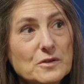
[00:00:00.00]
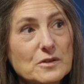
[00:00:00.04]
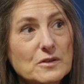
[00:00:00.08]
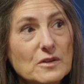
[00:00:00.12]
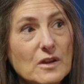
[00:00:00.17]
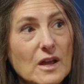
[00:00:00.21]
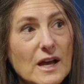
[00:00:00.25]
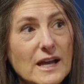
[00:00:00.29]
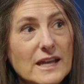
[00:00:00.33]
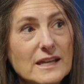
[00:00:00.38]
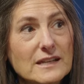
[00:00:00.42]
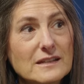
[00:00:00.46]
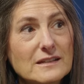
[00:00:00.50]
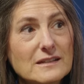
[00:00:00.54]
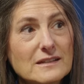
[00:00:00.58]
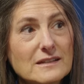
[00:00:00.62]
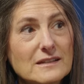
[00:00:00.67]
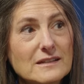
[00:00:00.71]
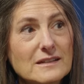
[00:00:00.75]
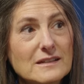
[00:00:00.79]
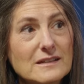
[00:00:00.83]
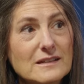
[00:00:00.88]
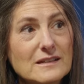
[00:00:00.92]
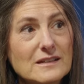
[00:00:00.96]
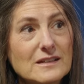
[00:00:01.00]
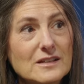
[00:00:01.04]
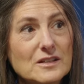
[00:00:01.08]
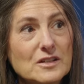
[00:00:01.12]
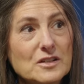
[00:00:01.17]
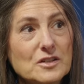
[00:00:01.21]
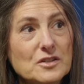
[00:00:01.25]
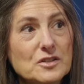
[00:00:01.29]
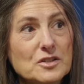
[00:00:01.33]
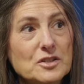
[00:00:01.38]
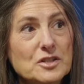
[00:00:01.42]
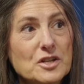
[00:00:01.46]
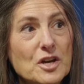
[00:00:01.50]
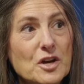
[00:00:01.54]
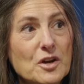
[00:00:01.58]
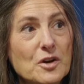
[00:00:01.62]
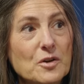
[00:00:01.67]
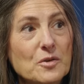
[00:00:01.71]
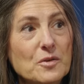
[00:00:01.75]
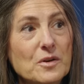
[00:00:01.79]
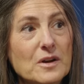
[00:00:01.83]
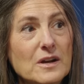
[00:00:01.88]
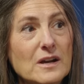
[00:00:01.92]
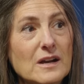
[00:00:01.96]
light, you
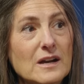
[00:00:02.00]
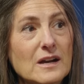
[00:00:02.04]
know?